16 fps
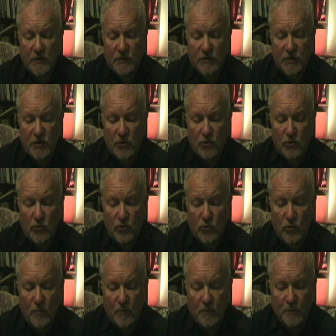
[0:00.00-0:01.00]

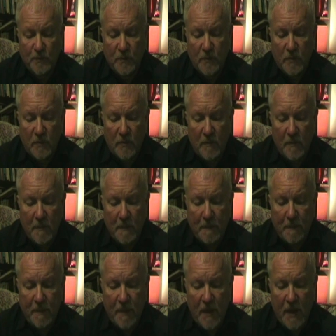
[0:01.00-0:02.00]
So
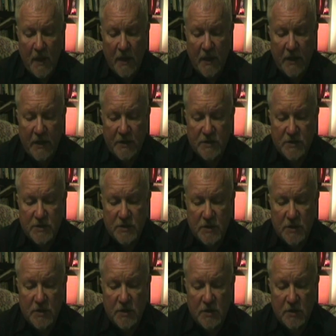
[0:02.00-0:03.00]
it's
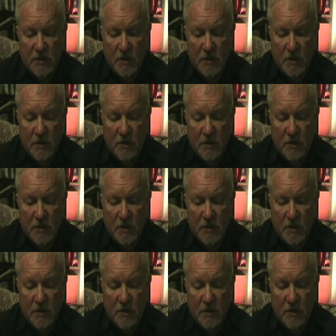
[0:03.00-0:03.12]
a